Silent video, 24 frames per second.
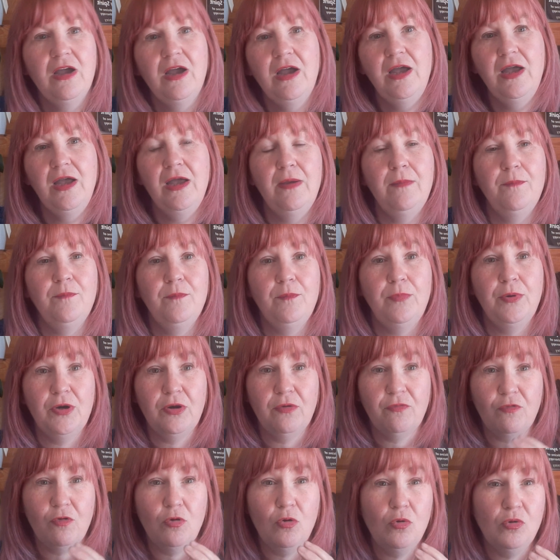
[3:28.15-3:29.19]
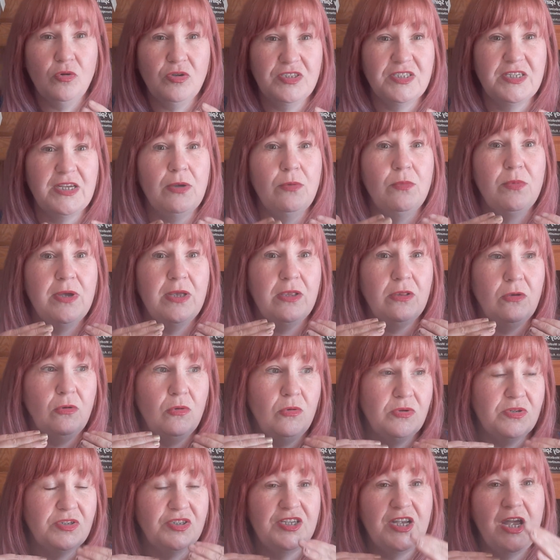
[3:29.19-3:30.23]
but of course it will
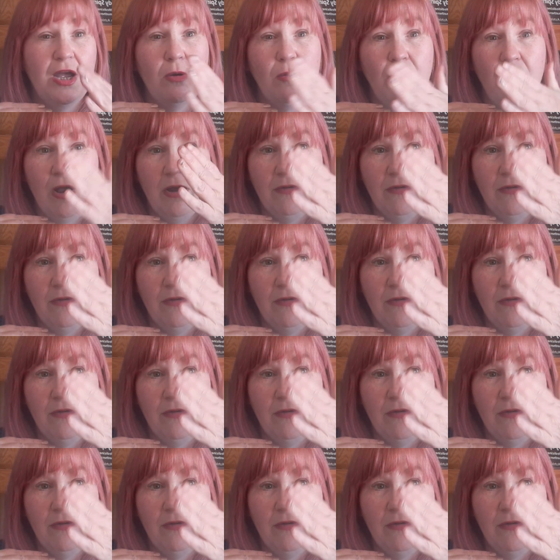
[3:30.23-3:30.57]
also,